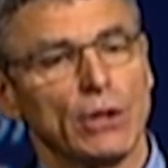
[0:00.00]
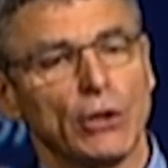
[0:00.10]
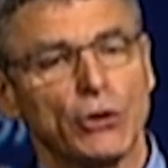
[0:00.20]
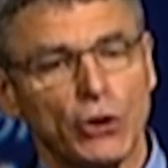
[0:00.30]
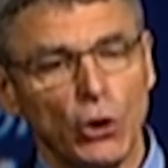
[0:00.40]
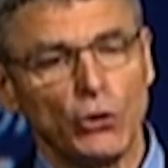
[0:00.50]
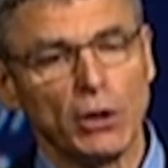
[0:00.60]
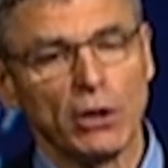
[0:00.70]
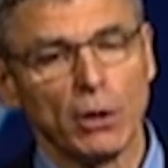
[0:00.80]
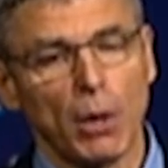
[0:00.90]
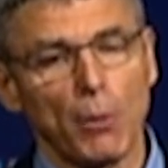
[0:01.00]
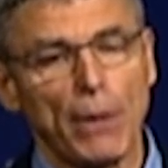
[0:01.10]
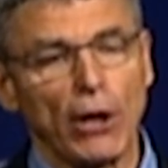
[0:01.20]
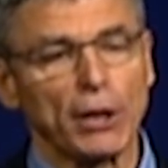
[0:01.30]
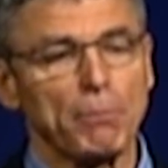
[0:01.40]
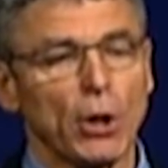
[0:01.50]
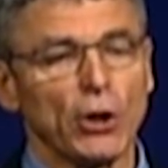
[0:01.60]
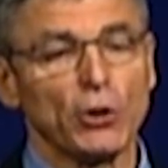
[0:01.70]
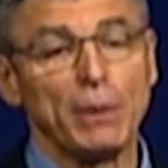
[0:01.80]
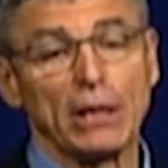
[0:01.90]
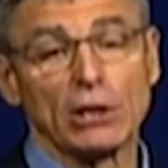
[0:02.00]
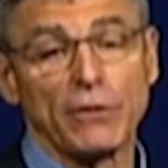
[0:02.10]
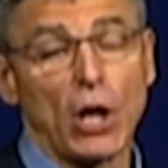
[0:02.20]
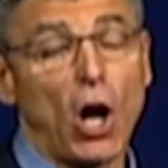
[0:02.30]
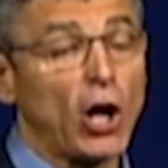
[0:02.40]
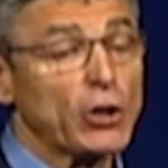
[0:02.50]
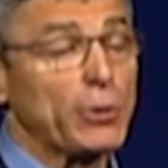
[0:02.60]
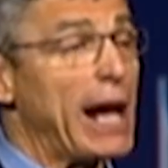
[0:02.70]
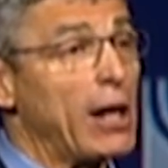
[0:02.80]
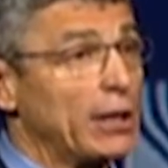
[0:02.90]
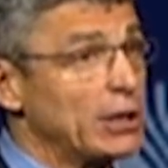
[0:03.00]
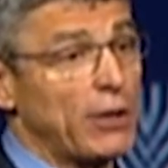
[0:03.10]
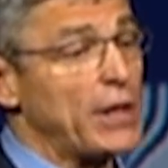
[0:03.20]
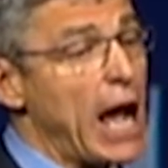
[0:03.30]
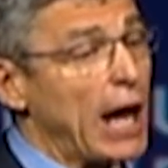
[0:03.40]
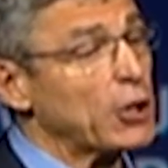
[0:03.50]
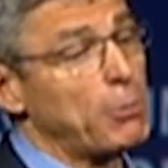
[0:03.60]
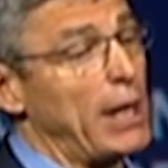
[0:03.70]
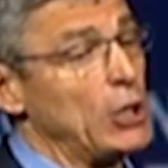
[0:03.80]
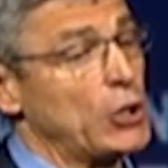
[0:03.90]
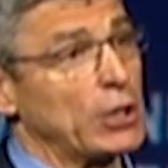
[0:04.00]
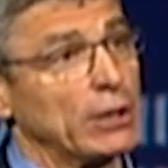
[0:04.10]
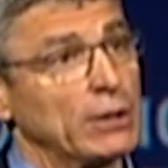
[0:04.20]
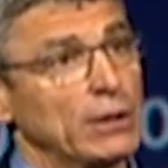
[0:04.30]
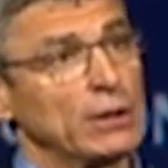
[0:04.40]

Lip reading: excusing the barbaric murders because of the harsh realities of the occupation.